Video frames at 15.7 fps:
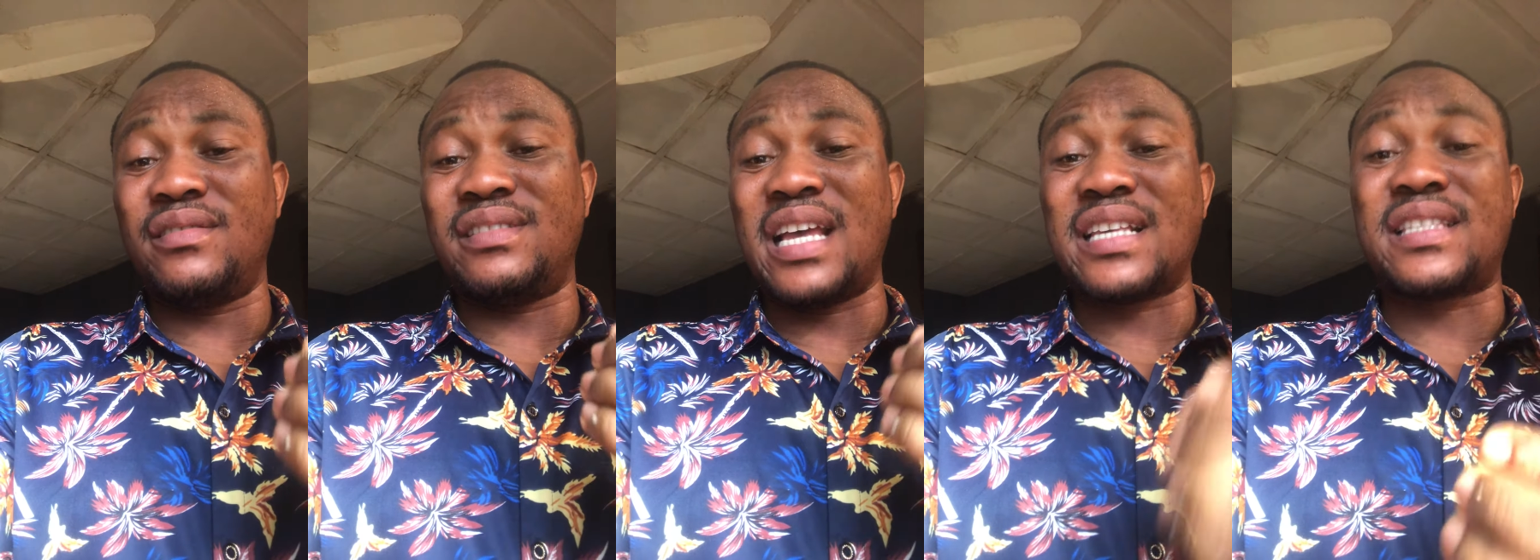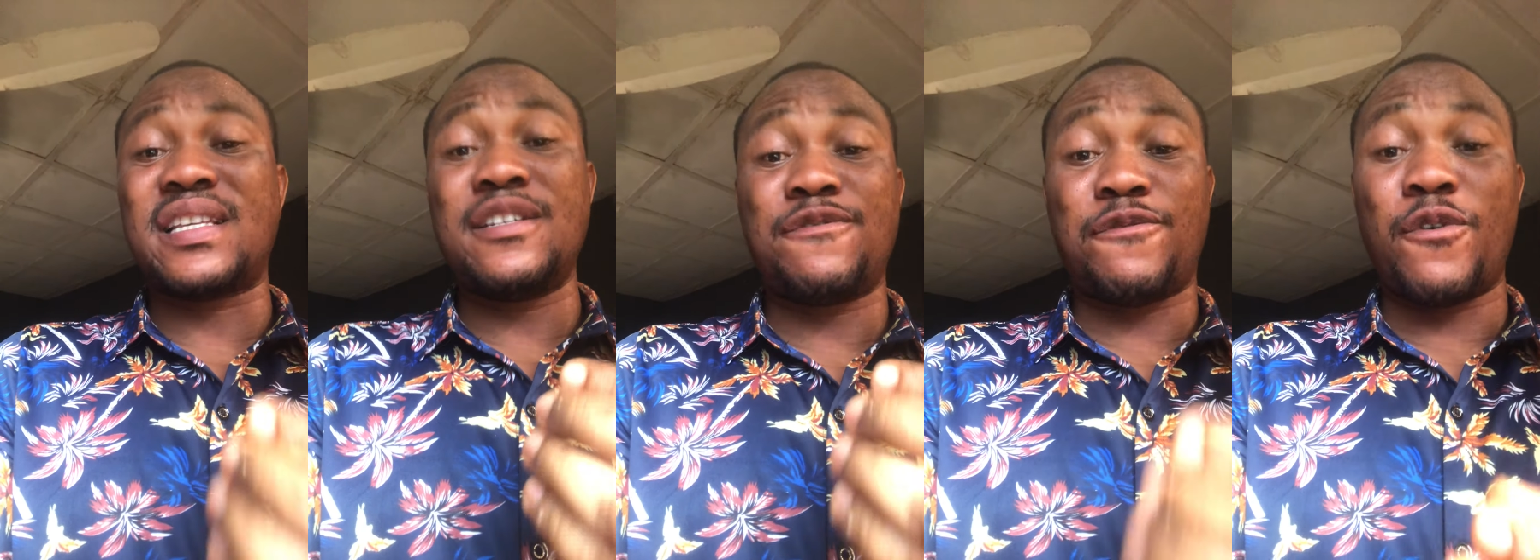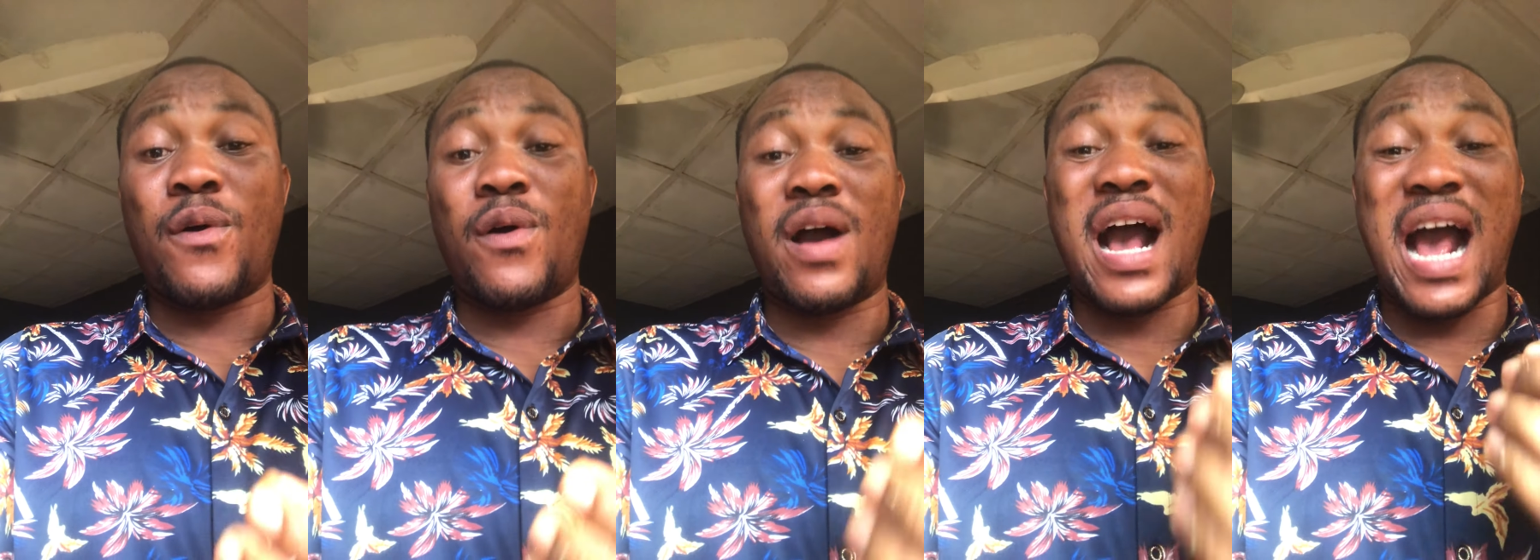testing
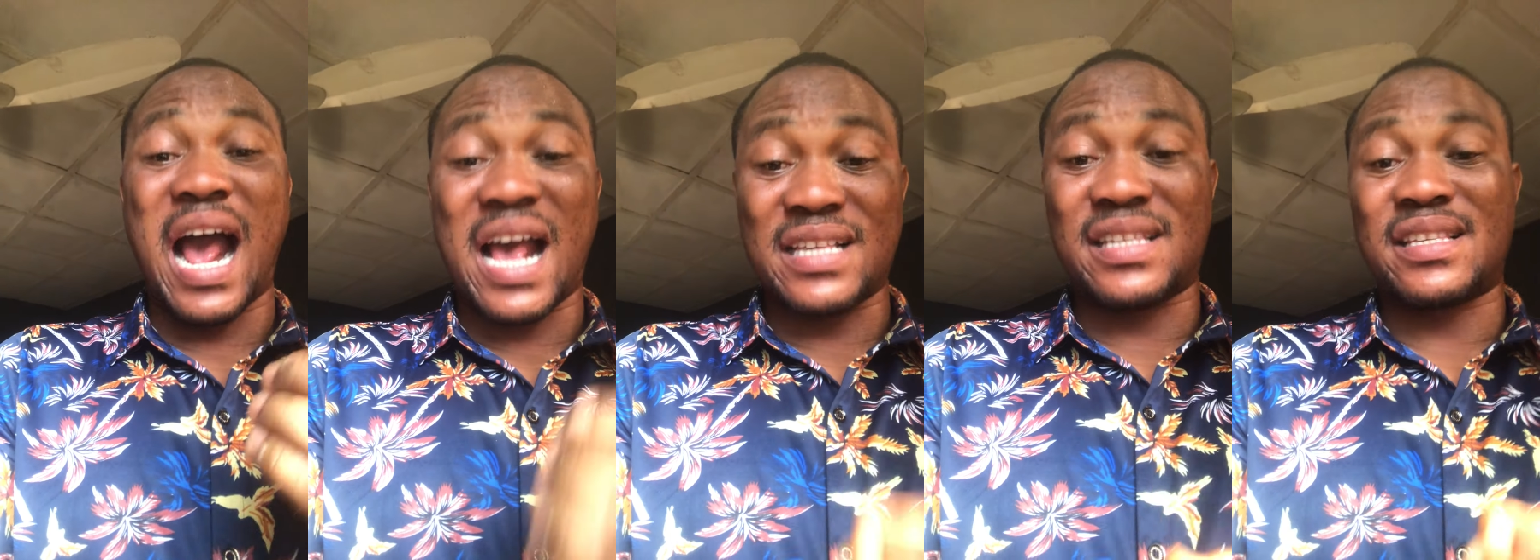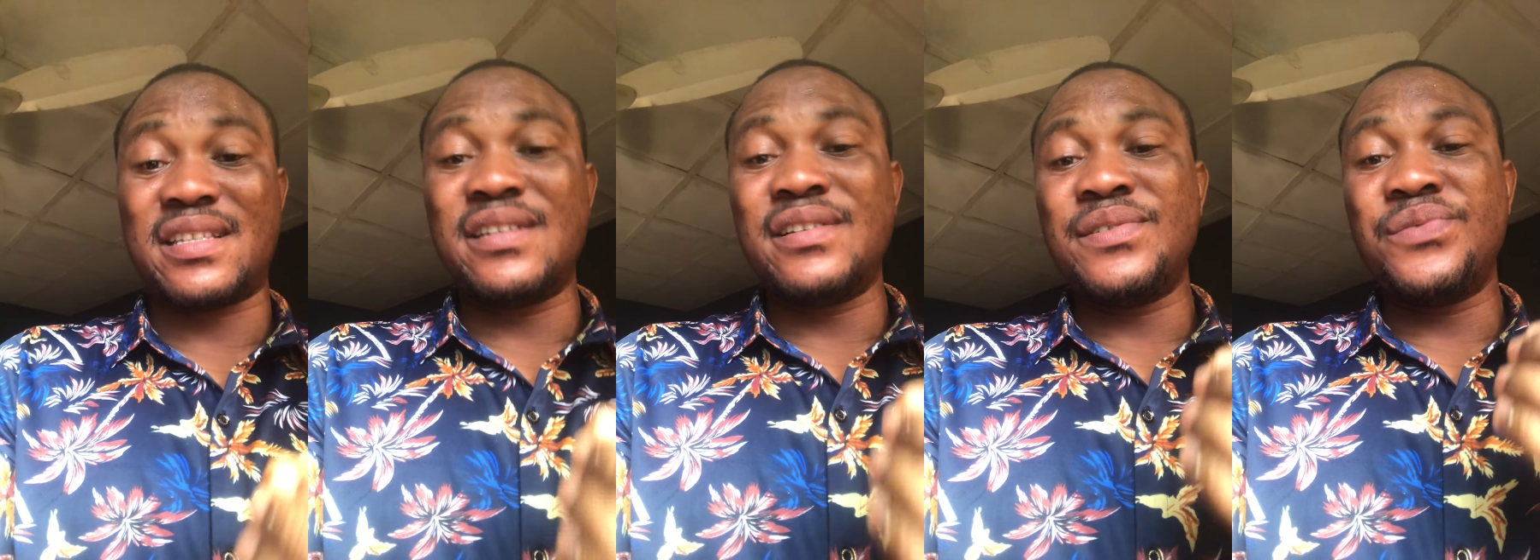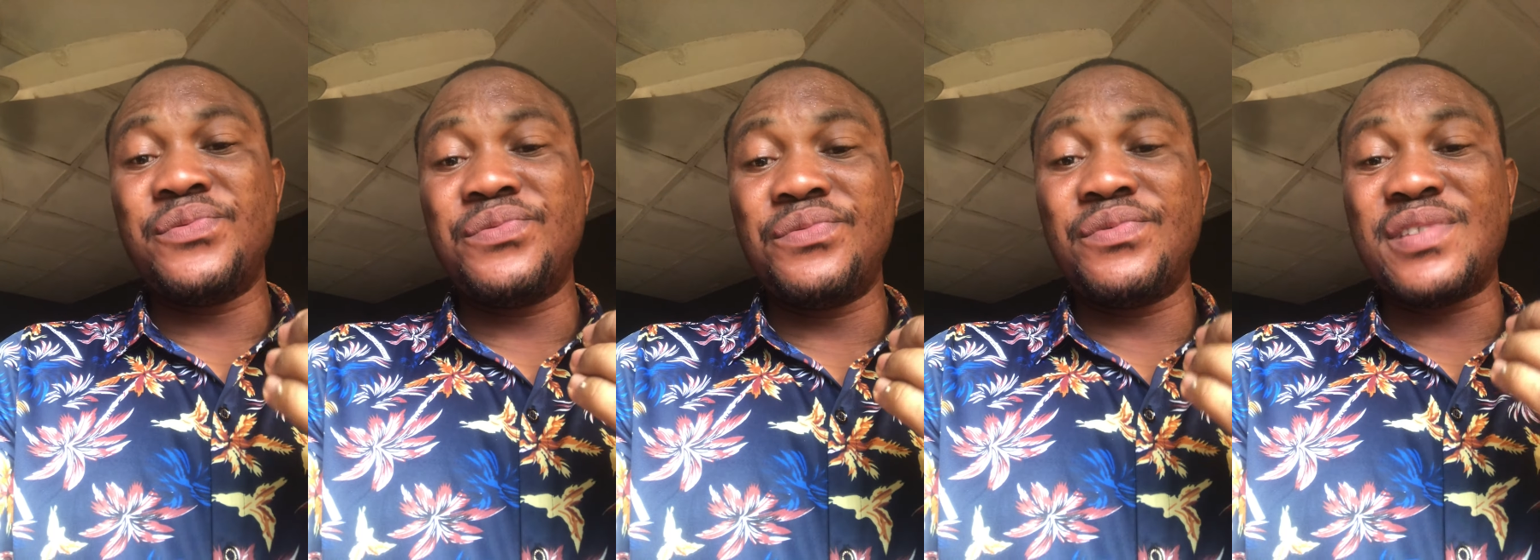for, as
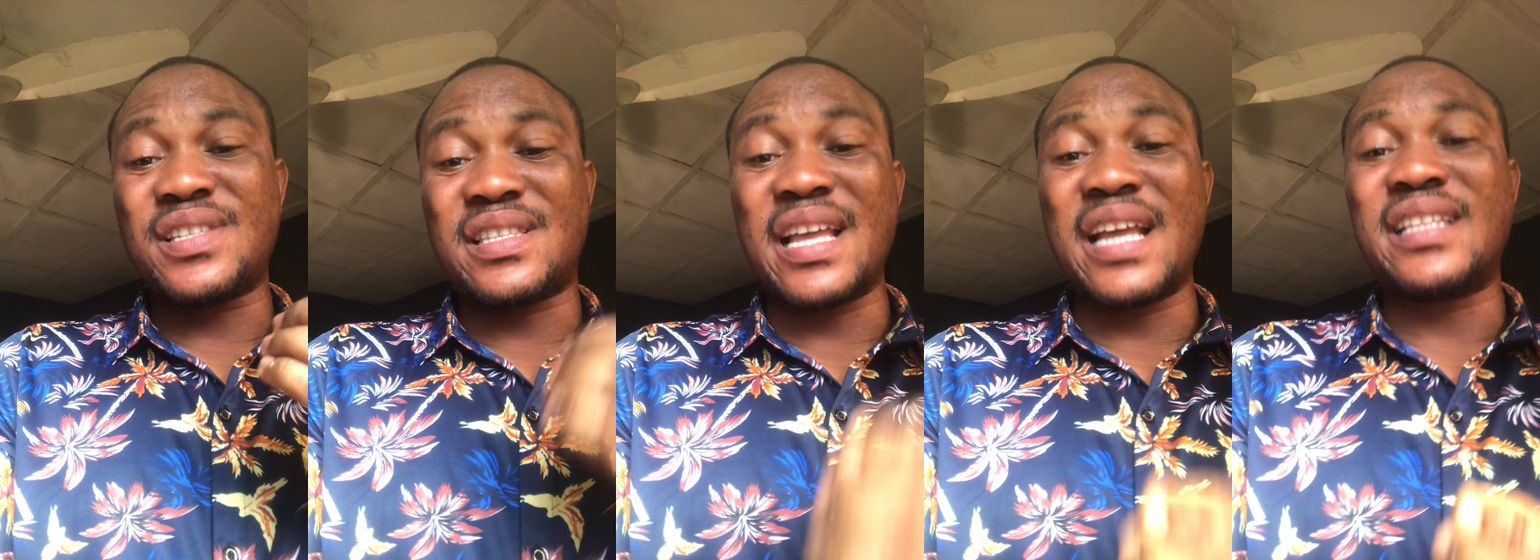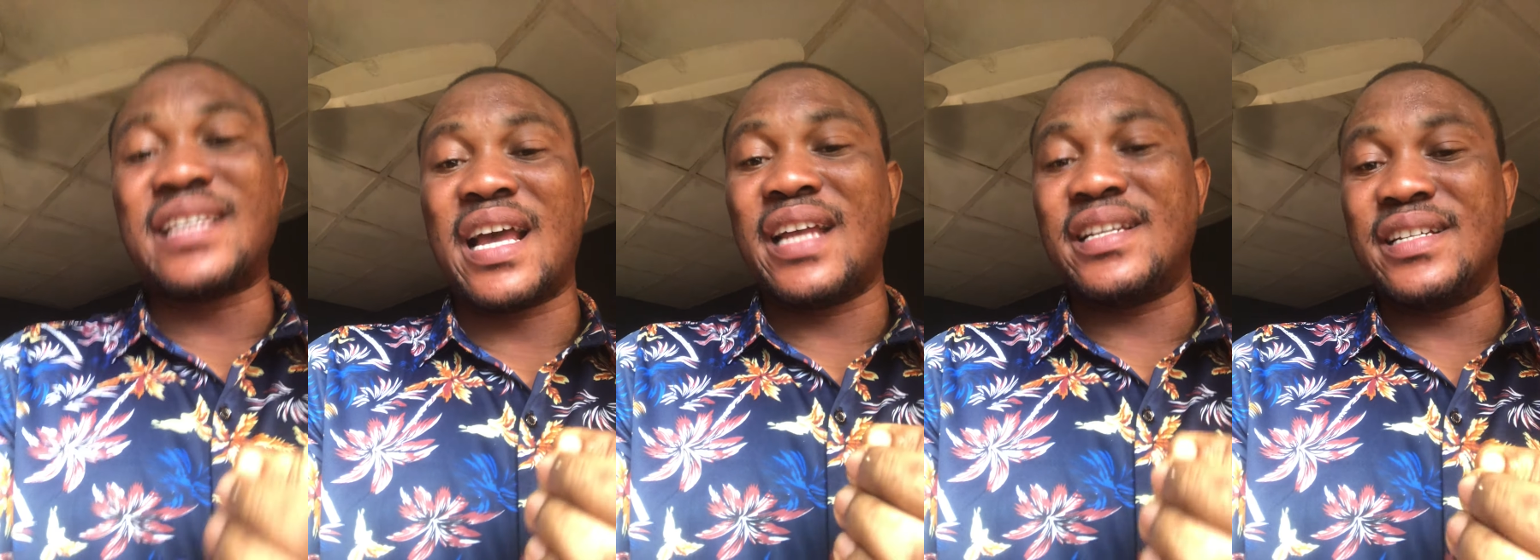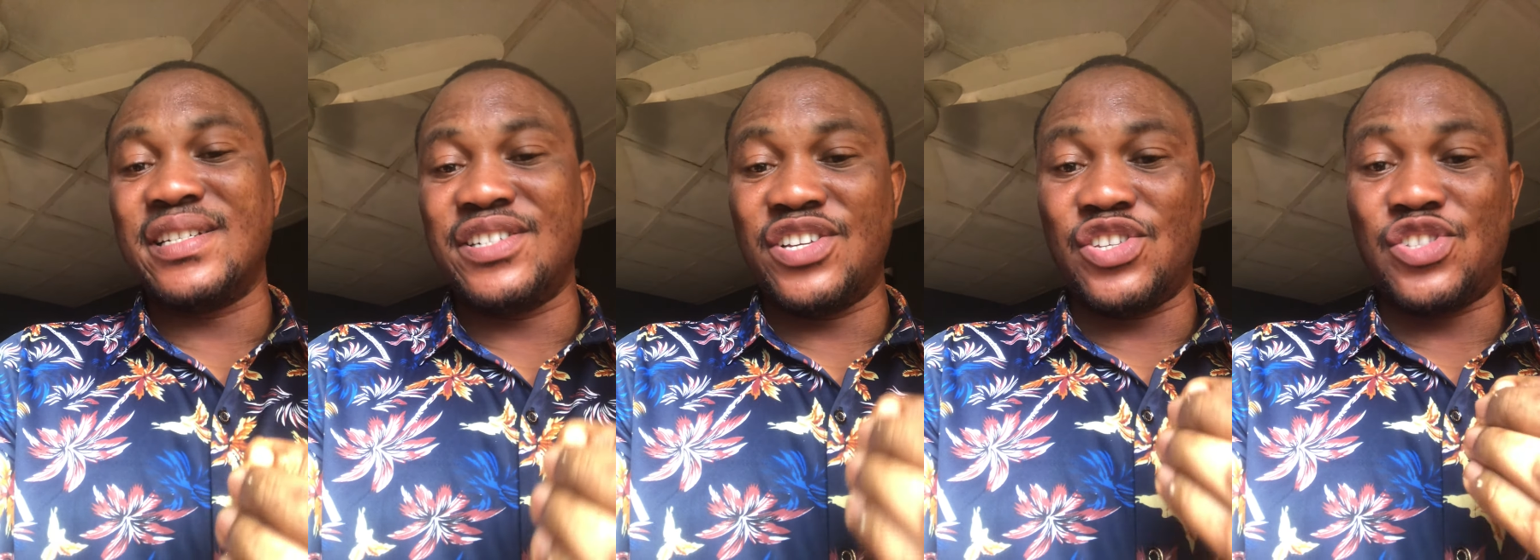stated
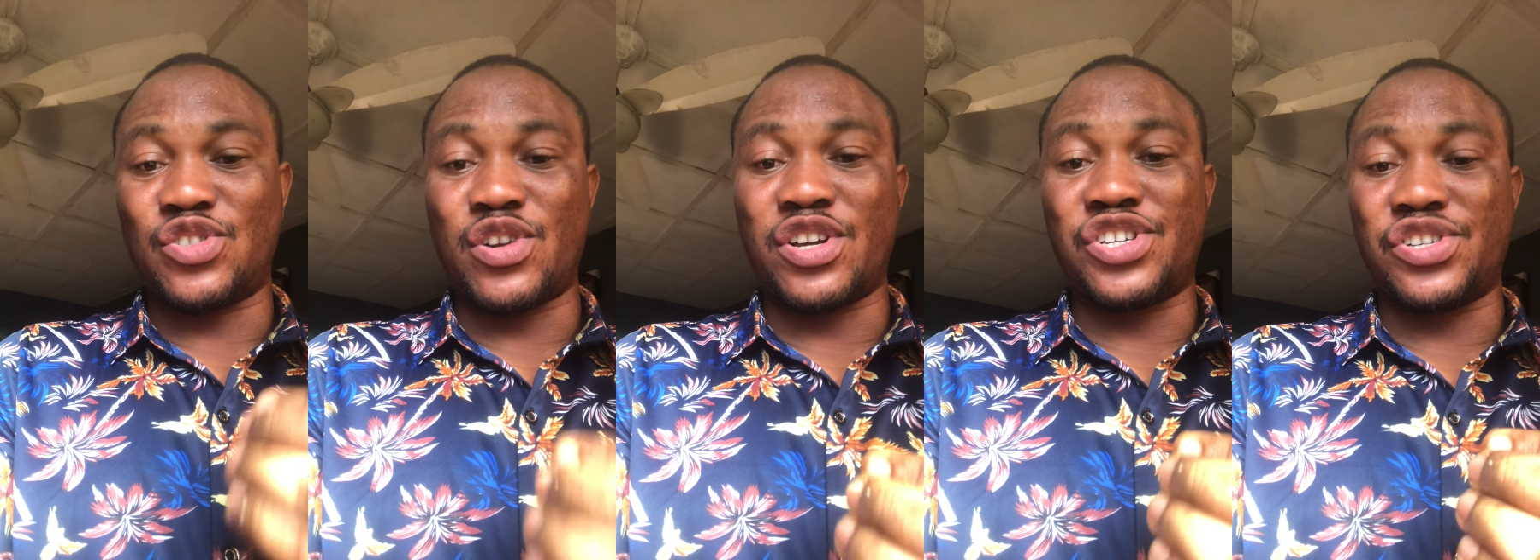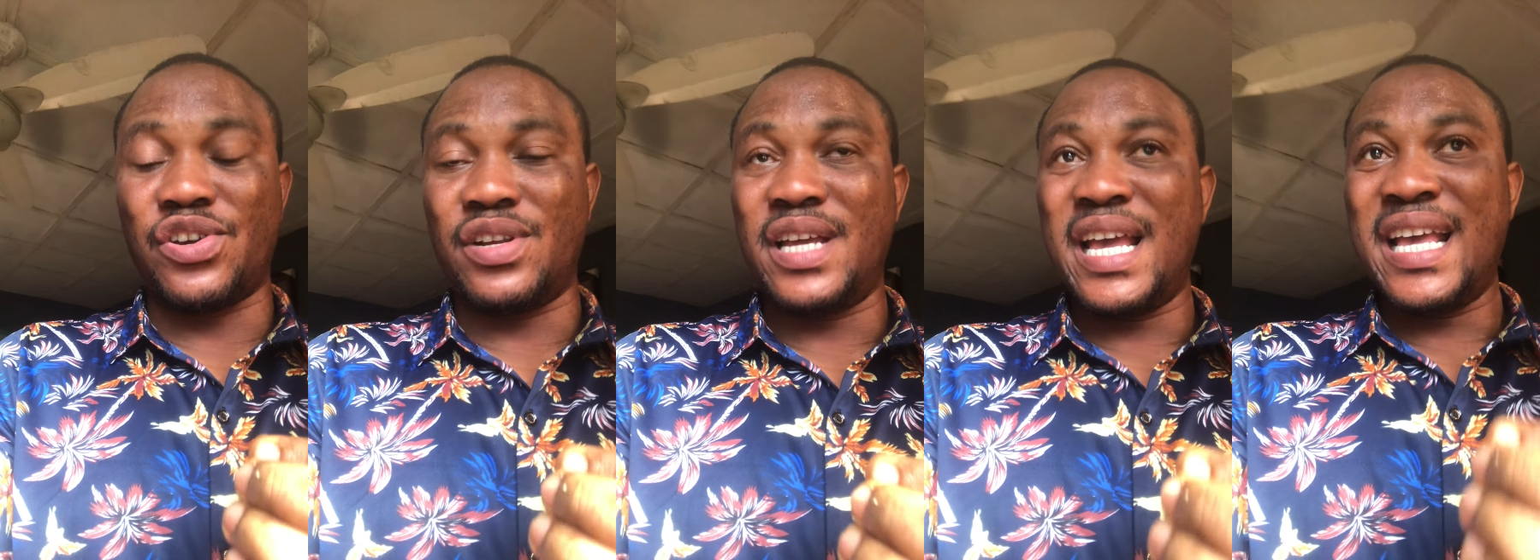in the instruction,